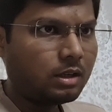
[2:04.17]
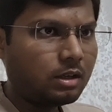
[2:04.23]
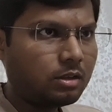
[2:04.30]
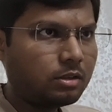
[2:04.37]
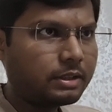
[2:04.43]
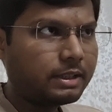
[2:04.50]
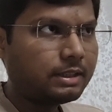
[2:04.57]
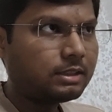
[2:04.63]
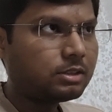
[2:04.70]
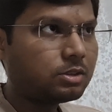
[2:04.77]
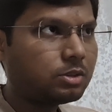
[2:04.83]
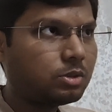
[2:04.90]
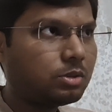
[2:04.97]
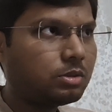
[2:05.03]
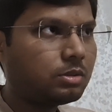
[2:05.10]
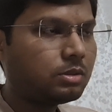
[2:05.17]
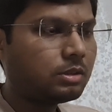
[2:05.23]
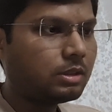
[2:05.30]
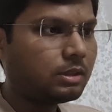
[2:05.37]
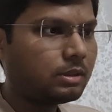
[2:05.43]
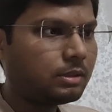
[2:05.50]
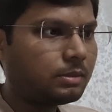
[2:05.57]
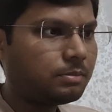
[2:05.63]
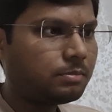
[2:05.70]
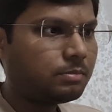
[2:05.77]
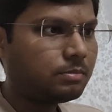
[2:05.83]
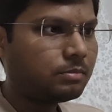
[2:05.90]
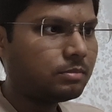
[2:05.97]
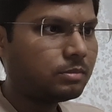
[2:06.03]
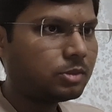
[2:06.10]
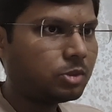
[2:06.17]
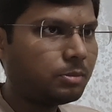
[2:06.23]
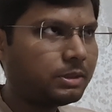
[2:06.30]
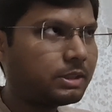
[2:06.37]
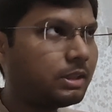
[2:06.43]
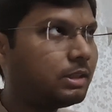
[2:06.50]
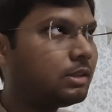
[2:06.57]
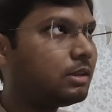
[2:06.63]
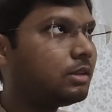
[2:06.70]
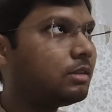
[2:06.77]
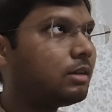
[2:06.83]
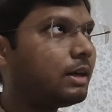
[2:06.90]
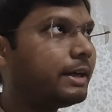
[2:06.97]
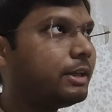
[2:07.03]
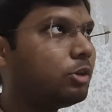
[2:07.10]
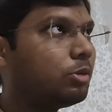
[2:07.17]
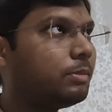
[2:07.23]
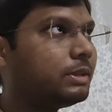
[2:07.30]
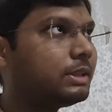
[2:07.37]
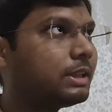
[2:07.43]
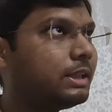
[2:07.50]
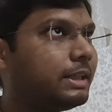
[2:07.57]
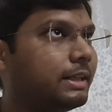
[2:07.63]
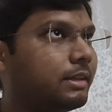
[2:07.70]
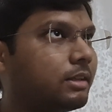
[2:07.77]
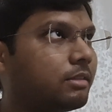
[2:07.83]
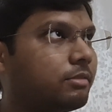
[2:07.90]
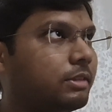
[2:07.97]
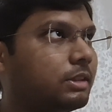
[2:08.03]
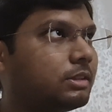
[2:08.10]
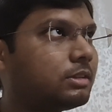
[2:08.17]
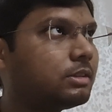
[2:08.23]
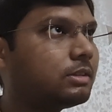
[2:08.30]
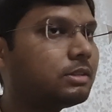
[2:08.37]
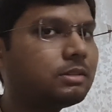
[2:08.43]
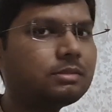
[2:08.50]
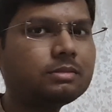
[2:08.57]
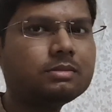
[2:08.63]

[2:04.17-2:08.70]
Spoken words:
Okay, so basically, I know basically interface.